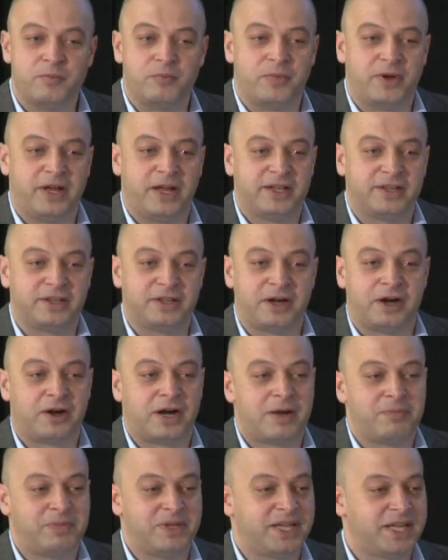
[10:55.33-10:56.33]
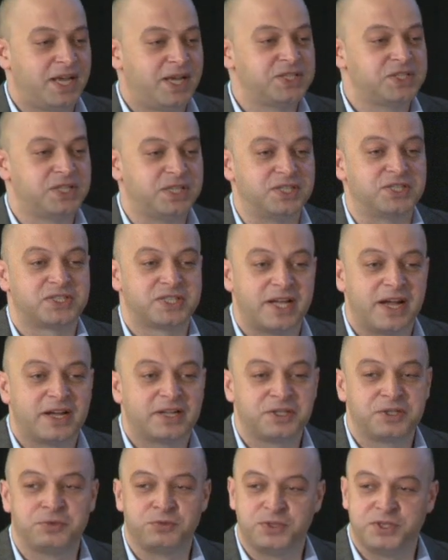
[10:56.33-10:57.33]
but our application is
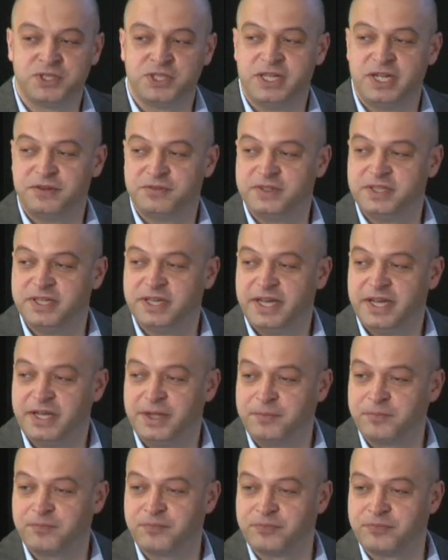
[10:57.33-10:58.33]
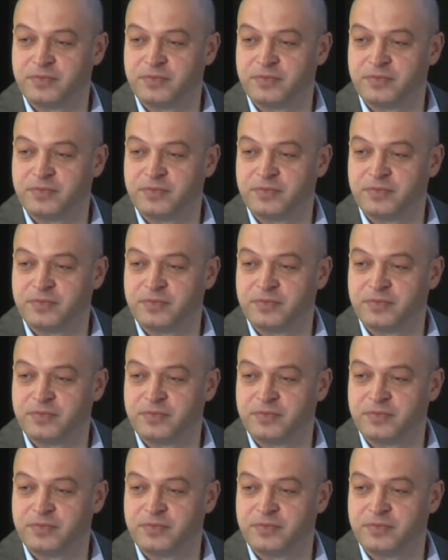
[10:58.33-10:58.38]
stuck with the FDA,